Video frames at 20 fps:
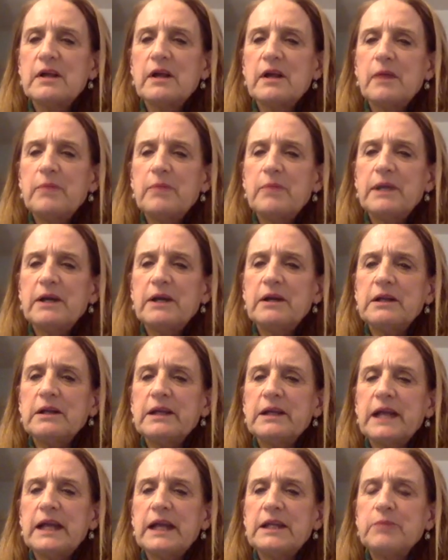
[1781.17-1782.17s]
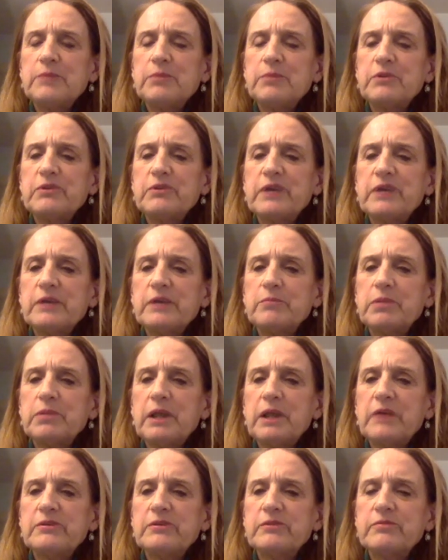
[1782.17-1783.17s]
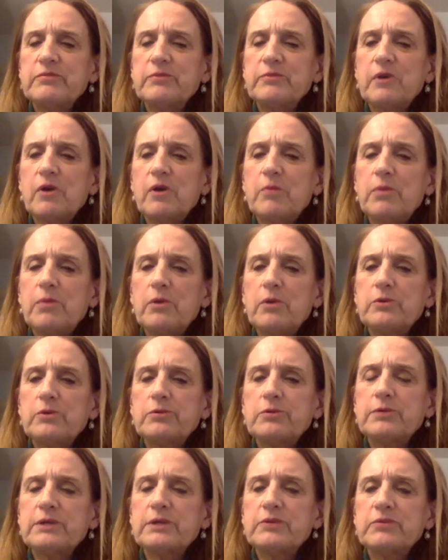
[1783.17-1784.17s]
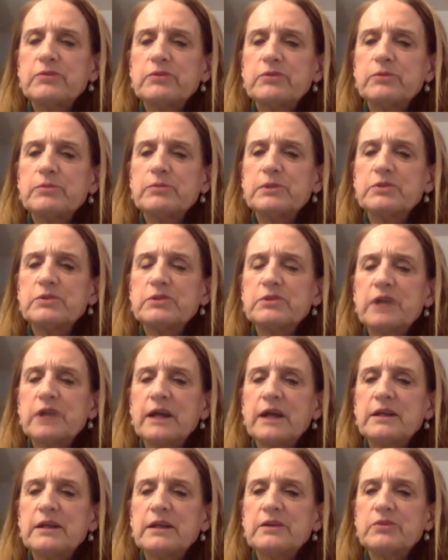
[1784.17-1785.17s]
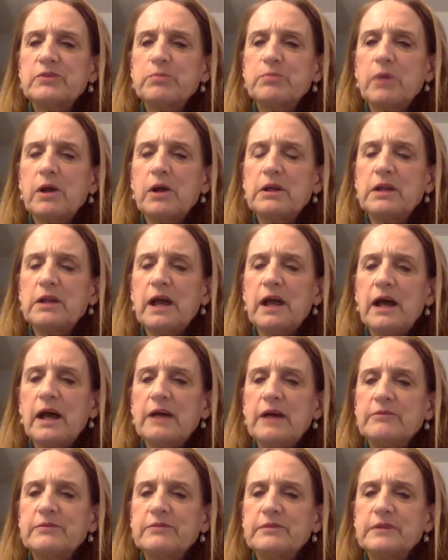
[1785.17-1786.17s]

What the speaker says: Apparently, 80% plus of all poultry consumed in China is bought live.